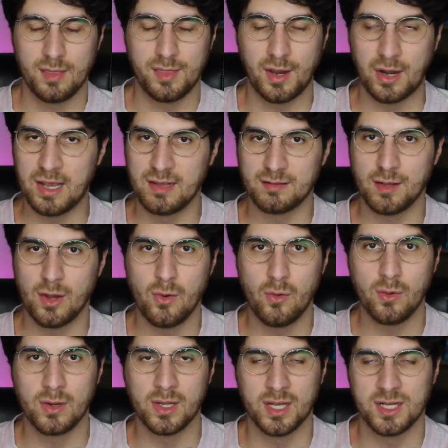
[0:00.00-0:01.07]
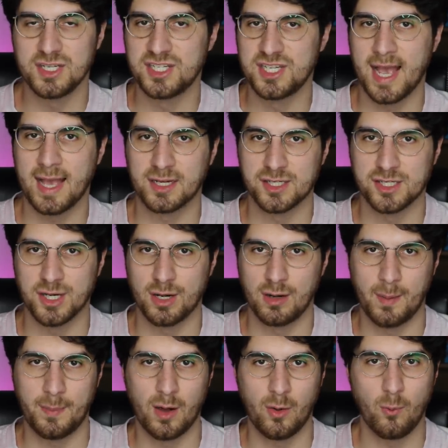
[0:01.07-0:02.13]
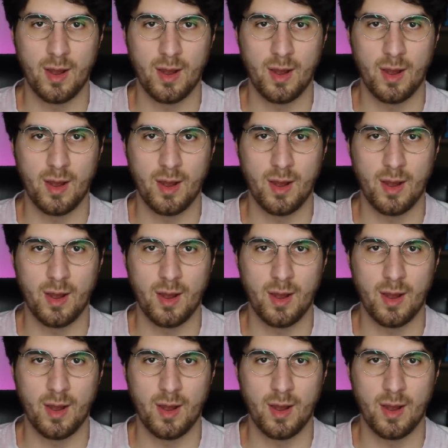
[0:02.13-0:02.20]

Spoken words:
There is no conjecture about